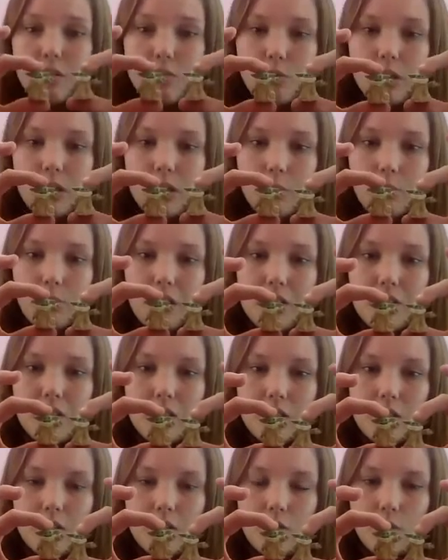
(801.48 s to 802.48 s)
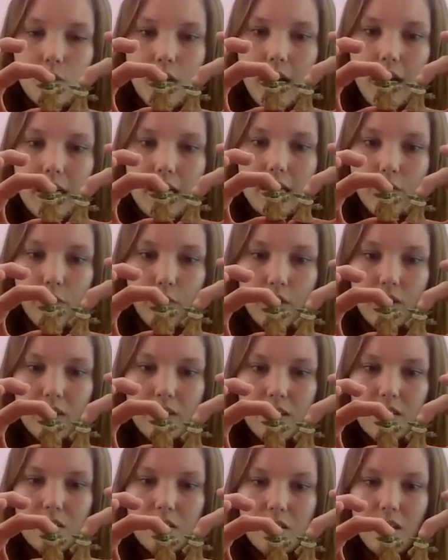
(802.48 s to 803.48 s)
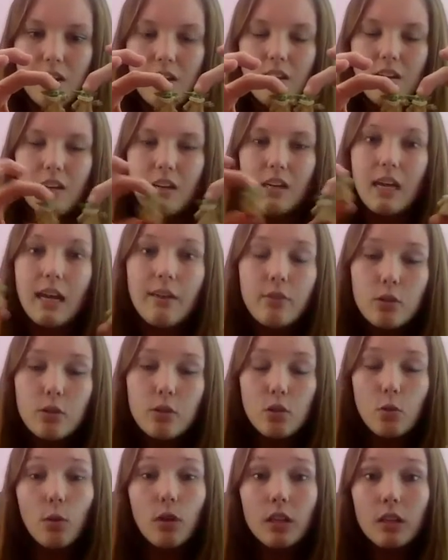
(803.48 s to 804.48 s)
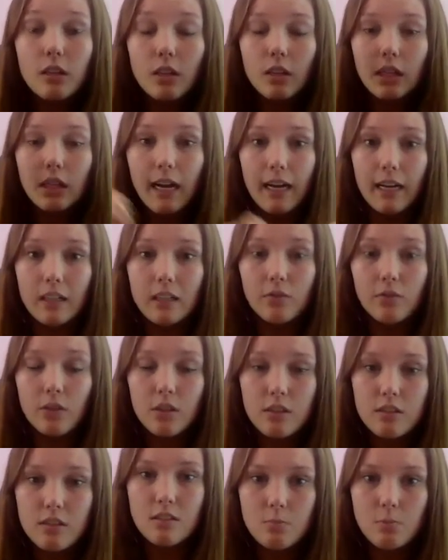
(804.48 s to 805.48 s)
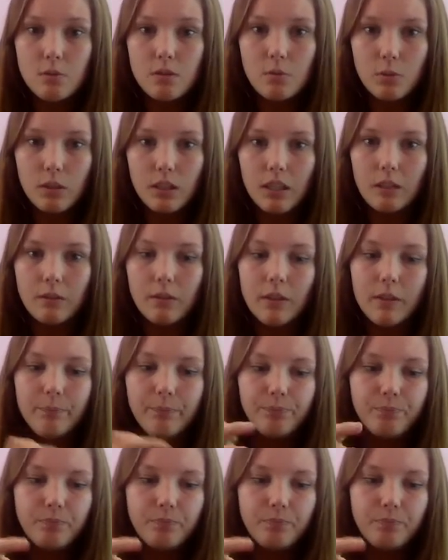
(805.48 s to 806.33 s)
there's really a reason to do the height differences. If you do want to look at height differences between